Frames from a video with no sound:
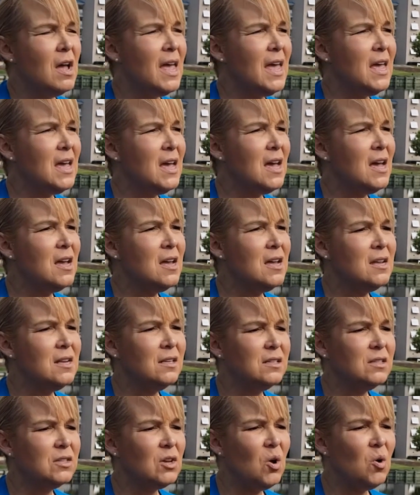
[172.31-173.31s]

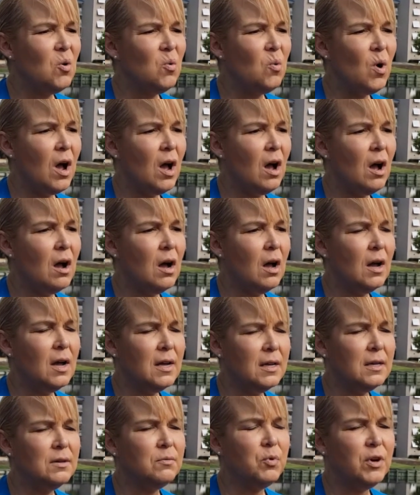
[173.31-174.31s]
And so
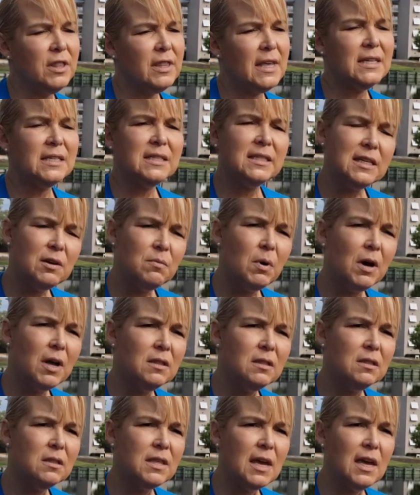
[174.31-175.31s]
when they see
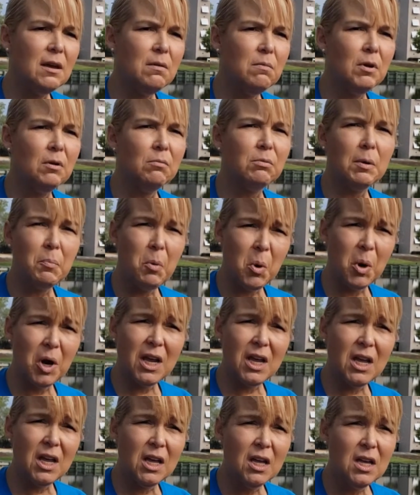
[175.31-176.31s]
one, they will report
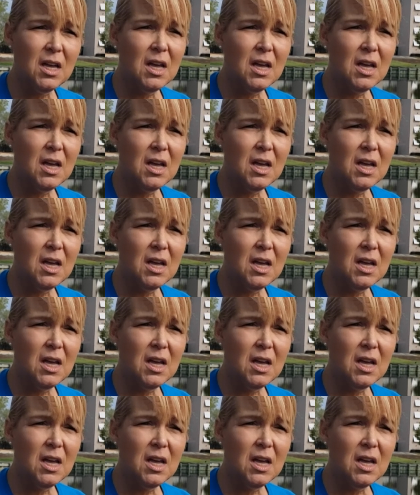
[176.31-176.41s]
it.